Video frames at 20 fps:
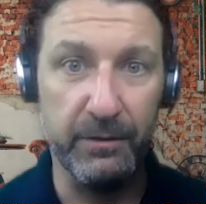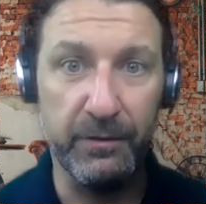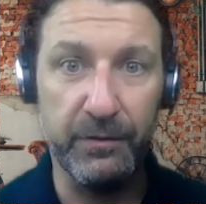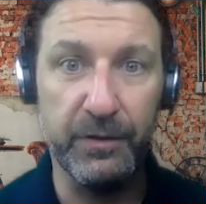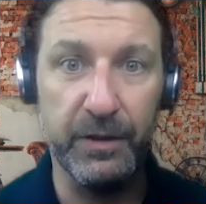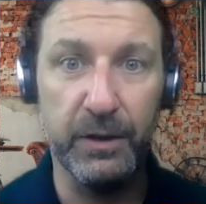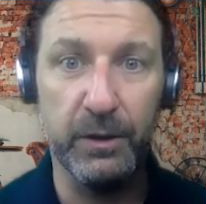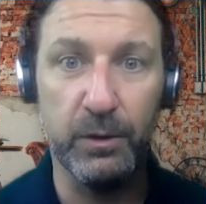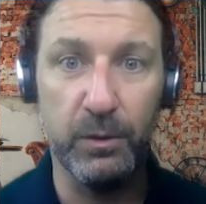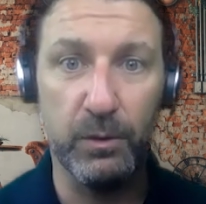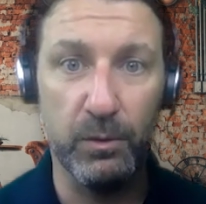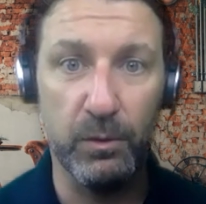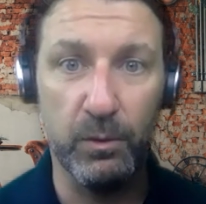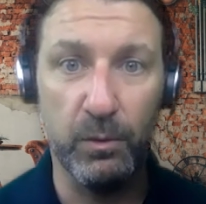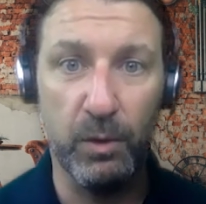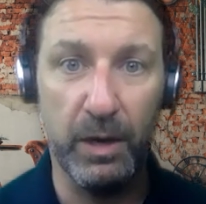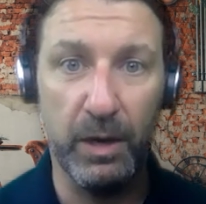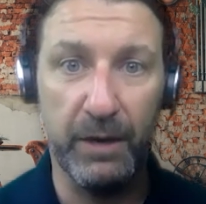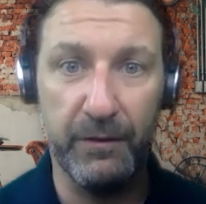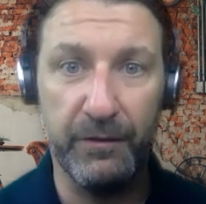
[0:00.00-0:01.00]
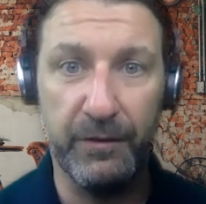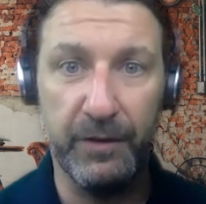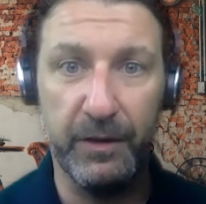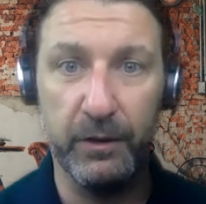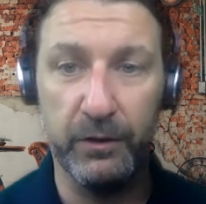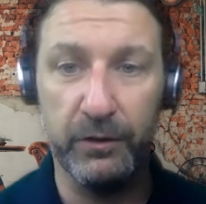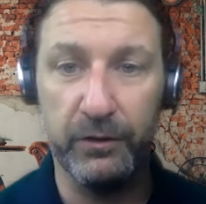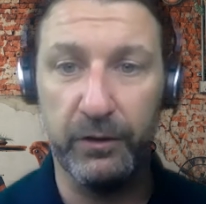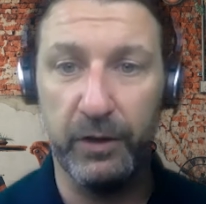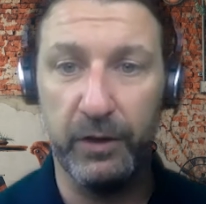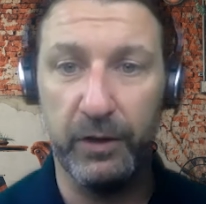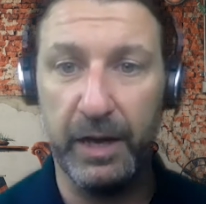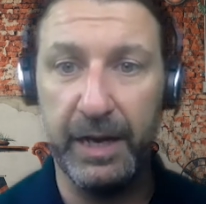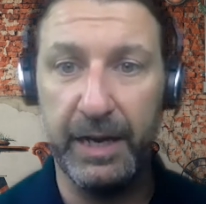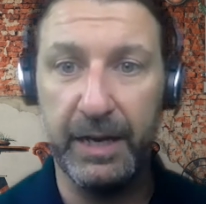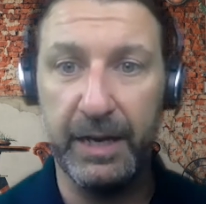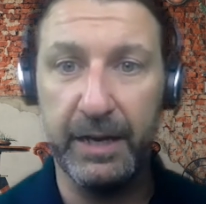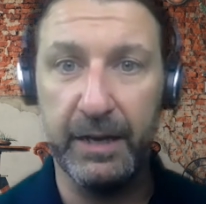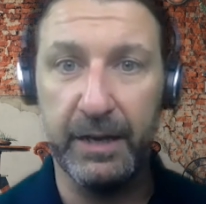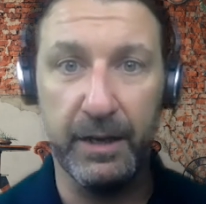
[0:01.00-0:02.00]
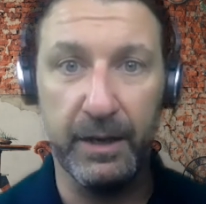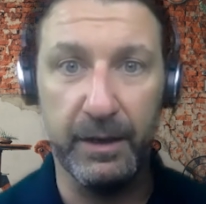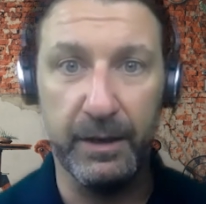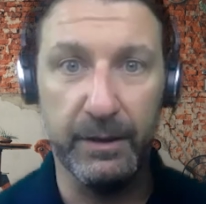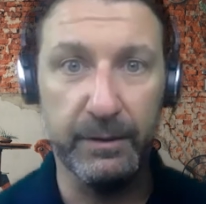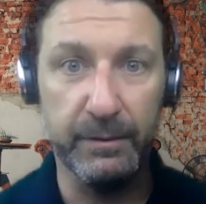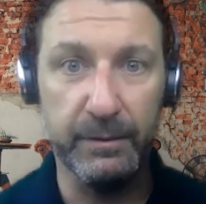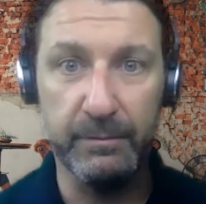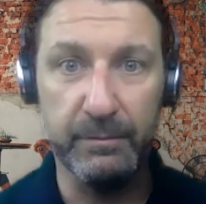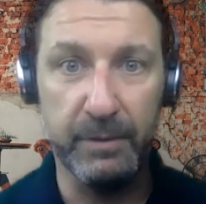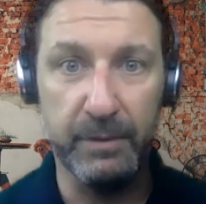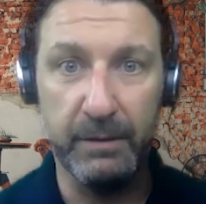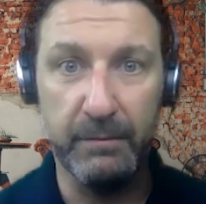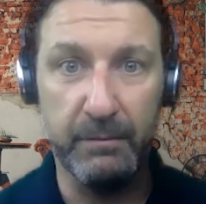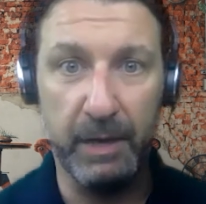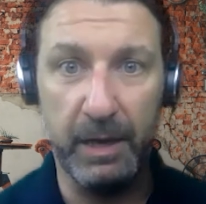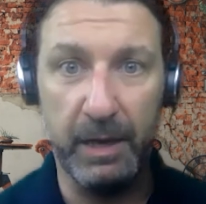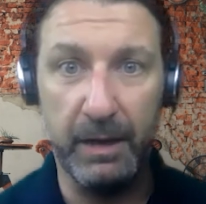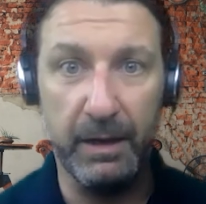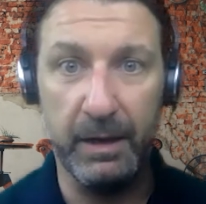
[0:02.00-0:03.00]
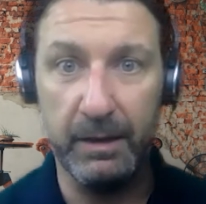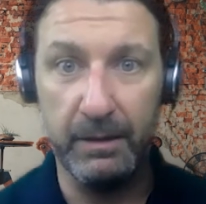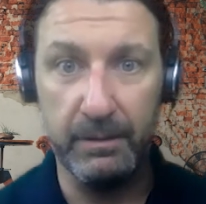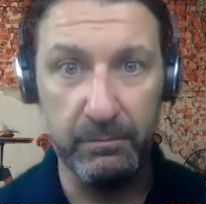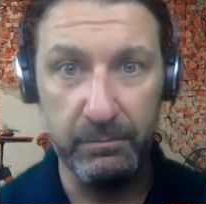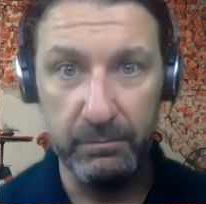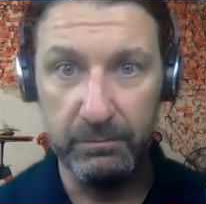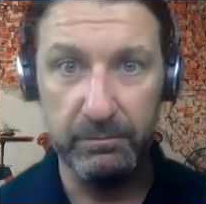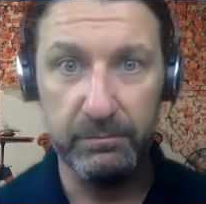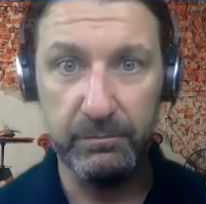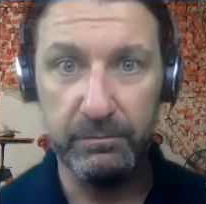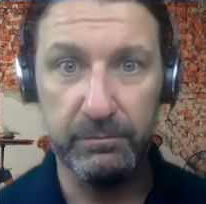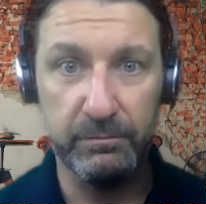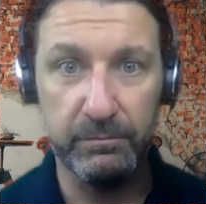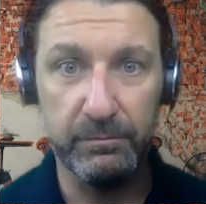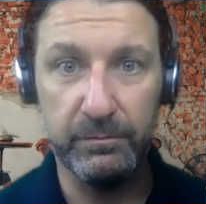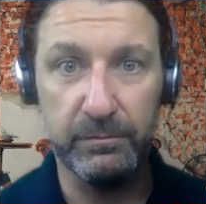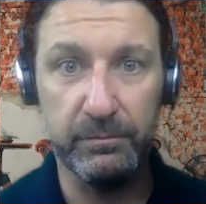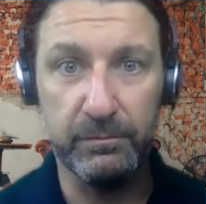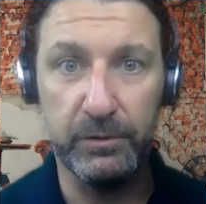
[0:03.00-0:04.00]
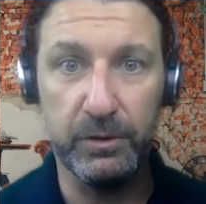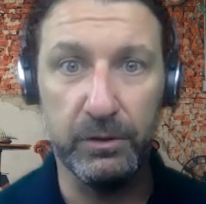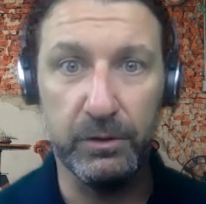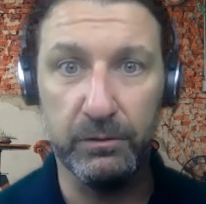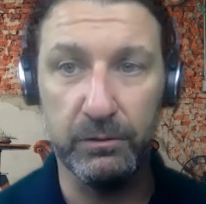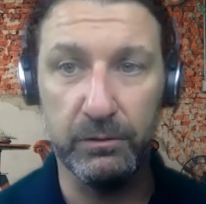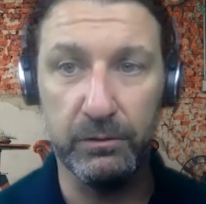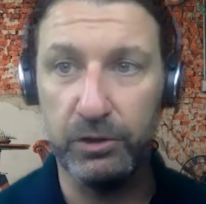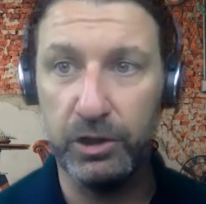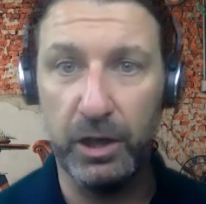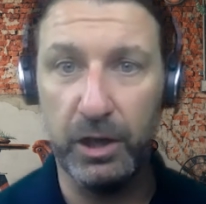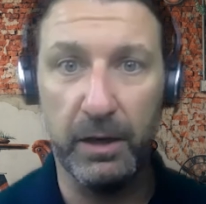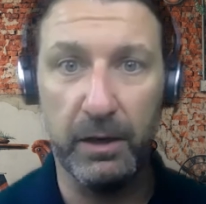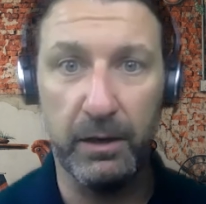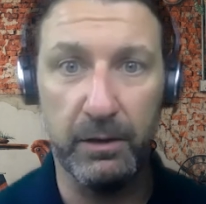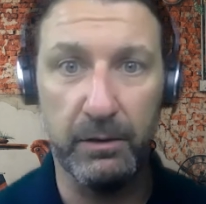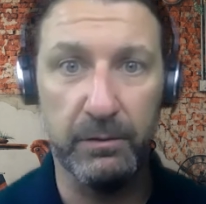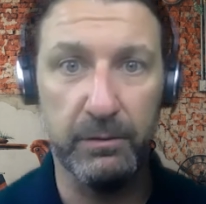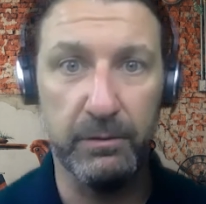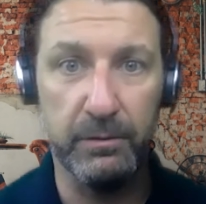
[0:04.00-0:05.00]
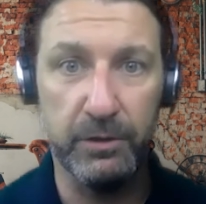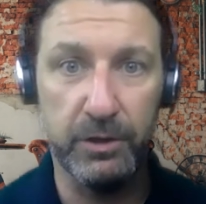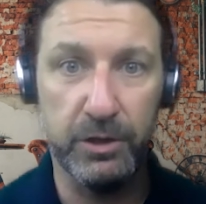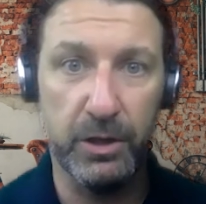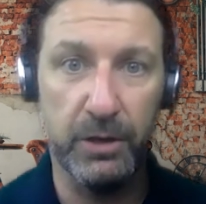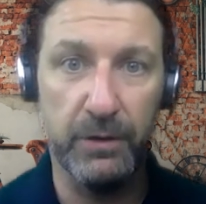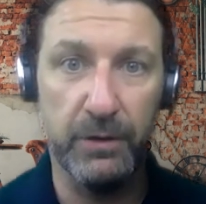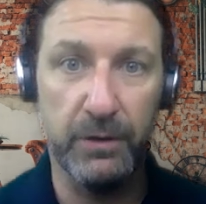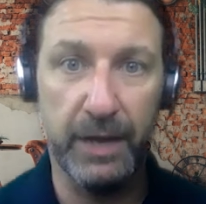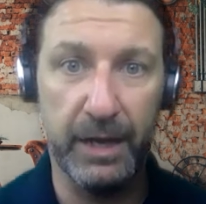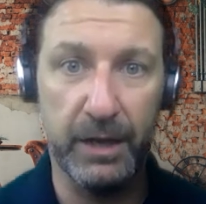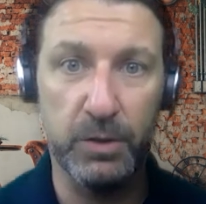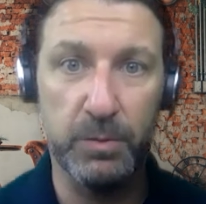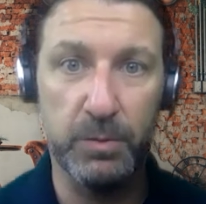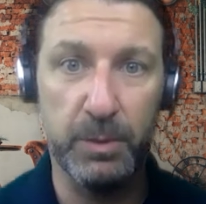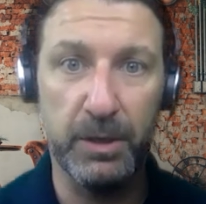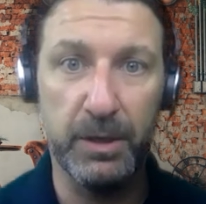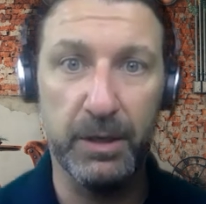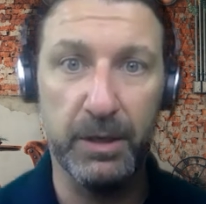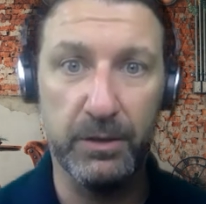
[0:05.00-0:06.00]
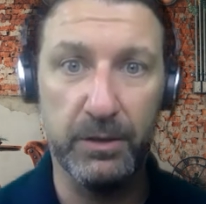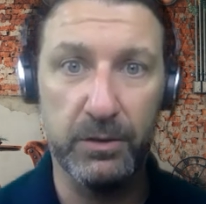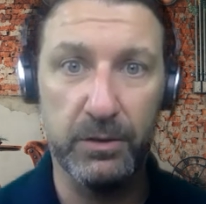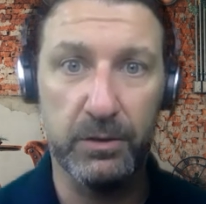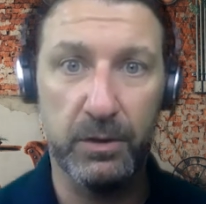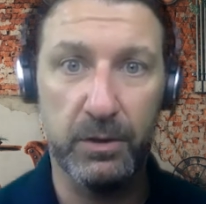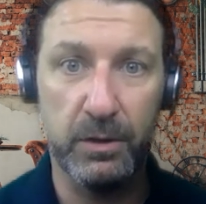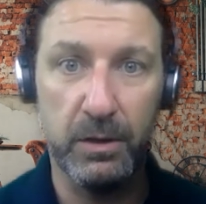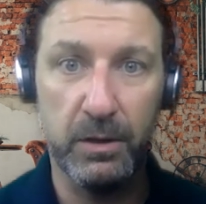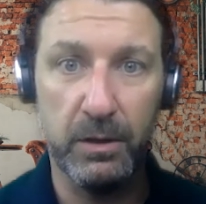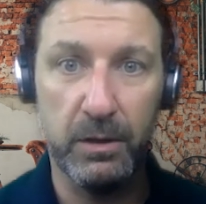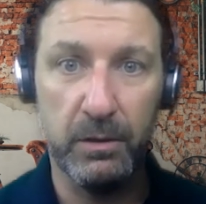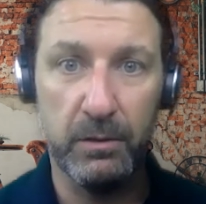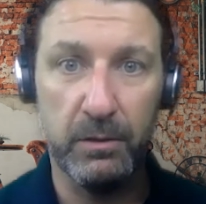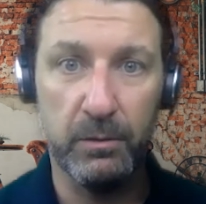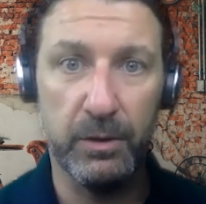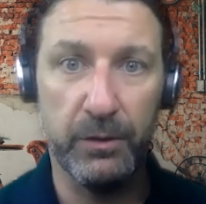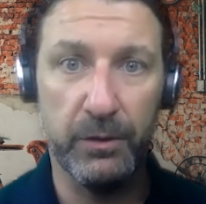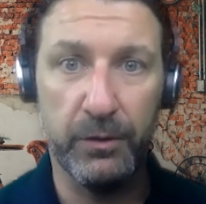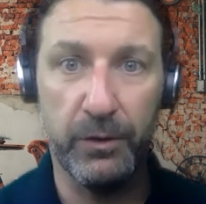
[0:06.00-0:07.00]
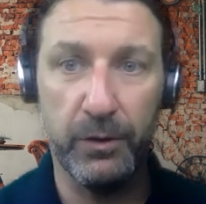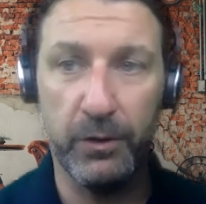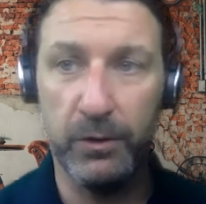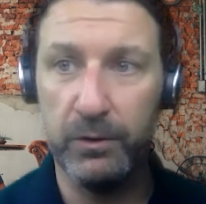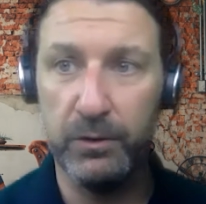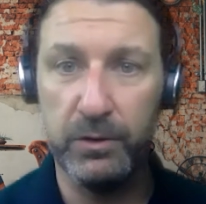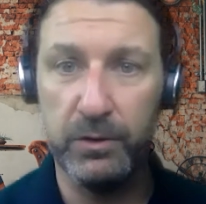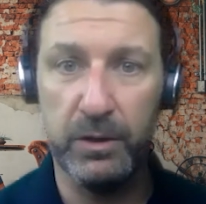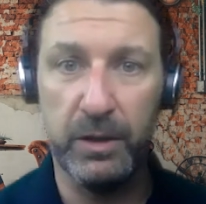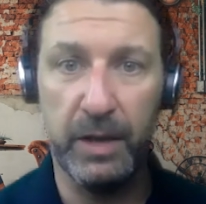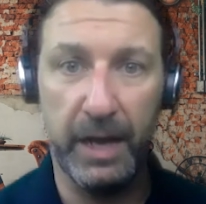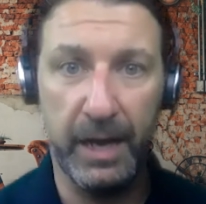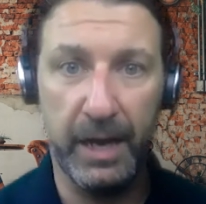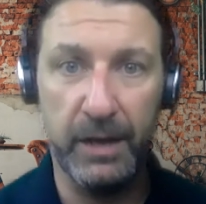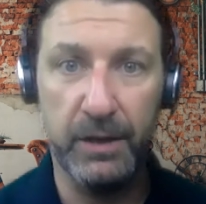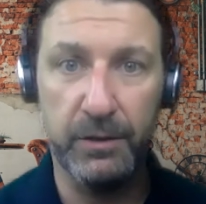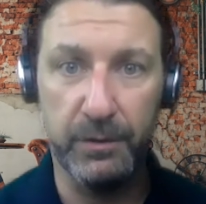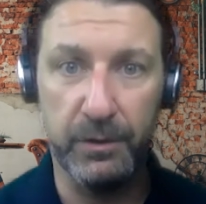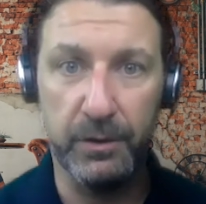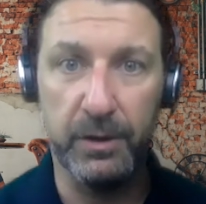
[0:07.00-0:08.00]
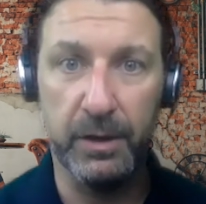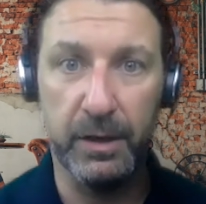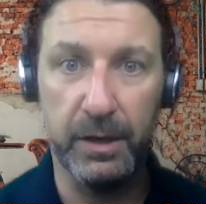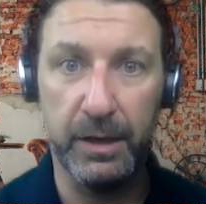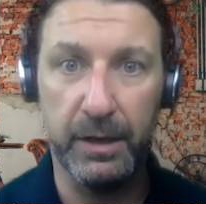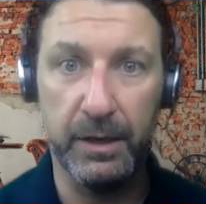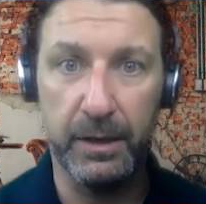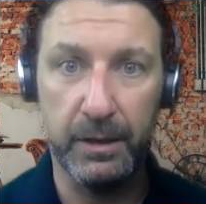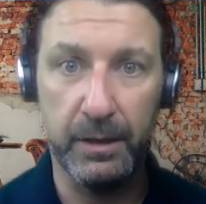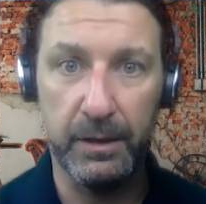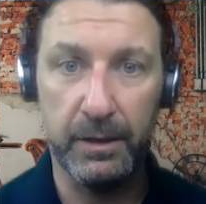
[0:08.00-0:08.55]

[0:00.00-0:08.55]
and feel what it feels like, and you know, share that experience with those in the Asheville area.